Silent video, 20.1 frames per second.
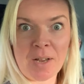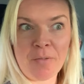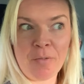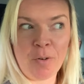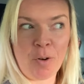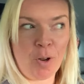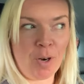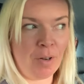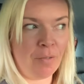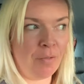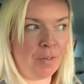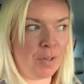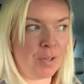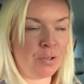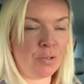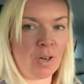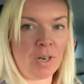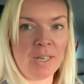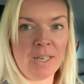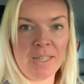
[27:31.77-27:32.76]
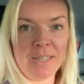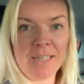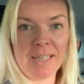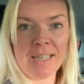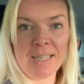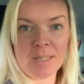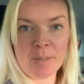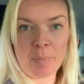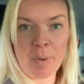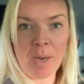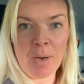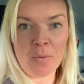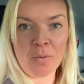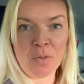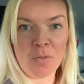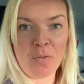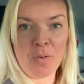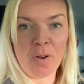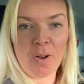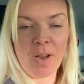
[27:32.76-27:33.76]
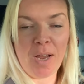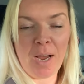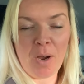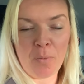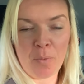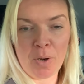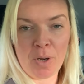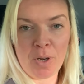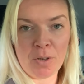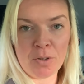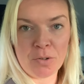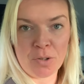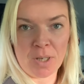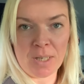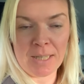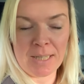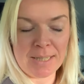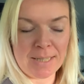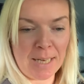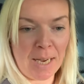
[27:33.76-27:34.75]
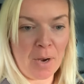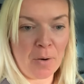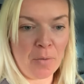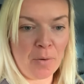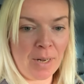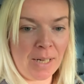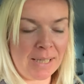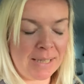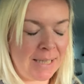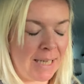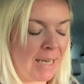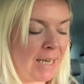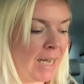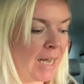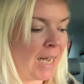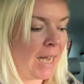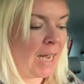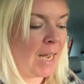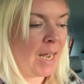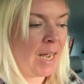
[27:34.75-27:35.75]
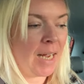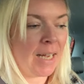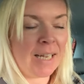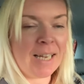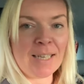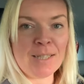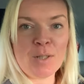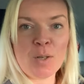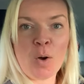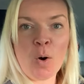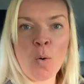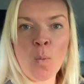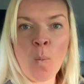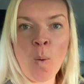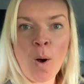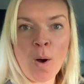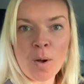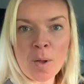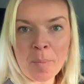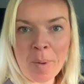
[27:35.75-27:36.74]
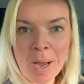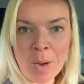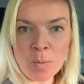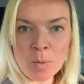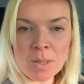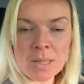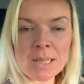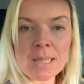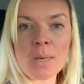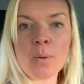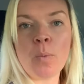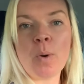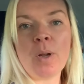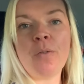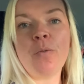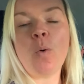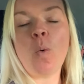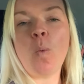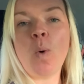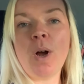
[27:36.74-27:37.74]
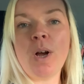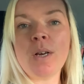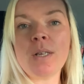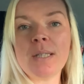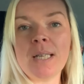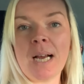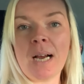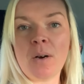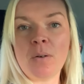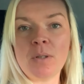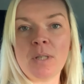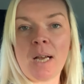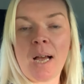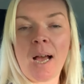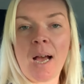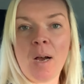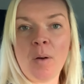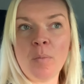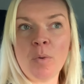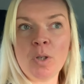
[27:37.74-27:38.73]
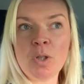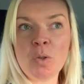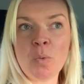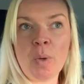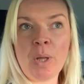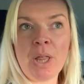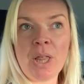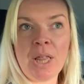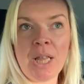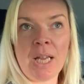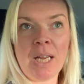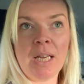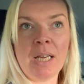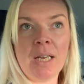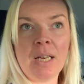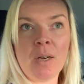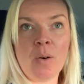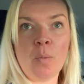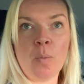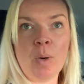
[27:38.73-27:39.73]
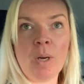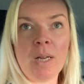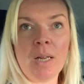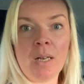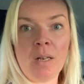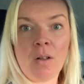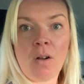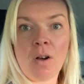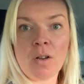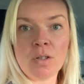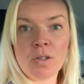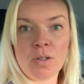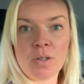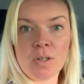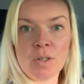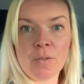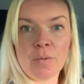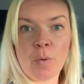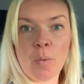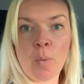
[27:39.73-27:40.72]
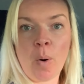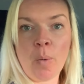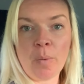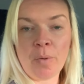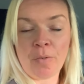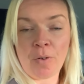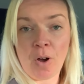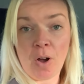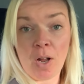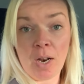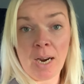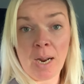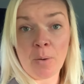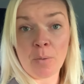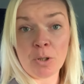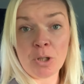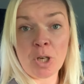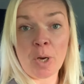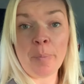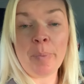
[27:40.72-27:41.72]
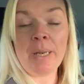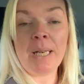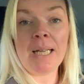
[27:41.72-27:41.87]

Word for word: forgot it for the trolley and you need a pound for our trolleys at our Aldi in case they go walkabouts. We've worked out how much we think it'll cost us for what we've got on our shopping